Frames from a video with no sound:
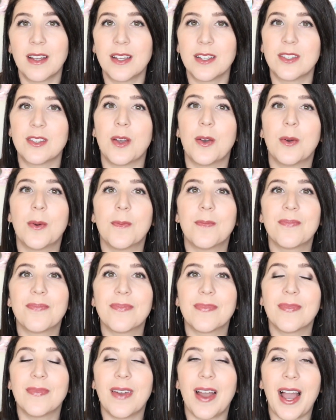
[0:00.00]
So
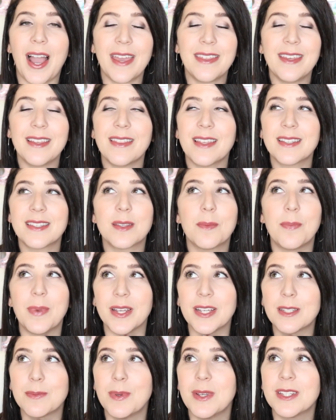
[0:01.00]
I think that's the
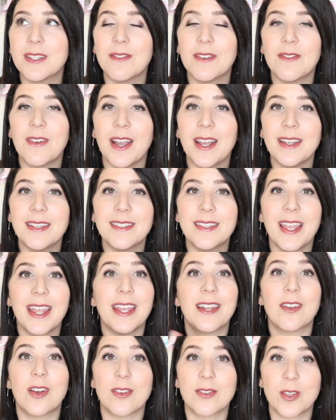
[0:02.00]
biggest piece of advice,
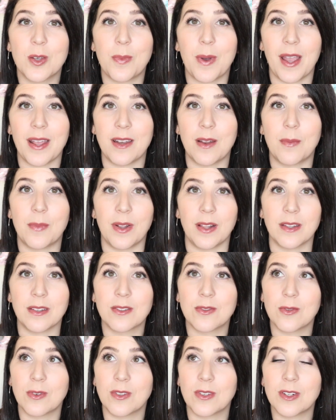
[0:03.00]
and also buy an umbrella
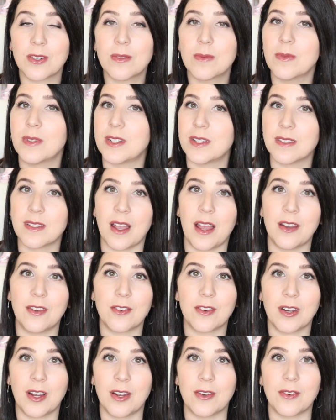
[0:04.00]
stroller, which is
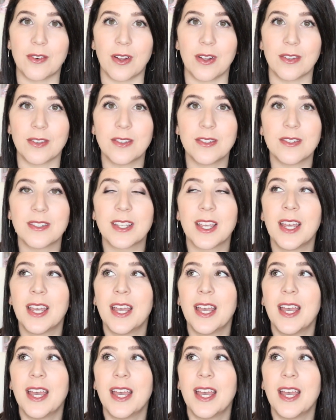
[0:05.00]
under $100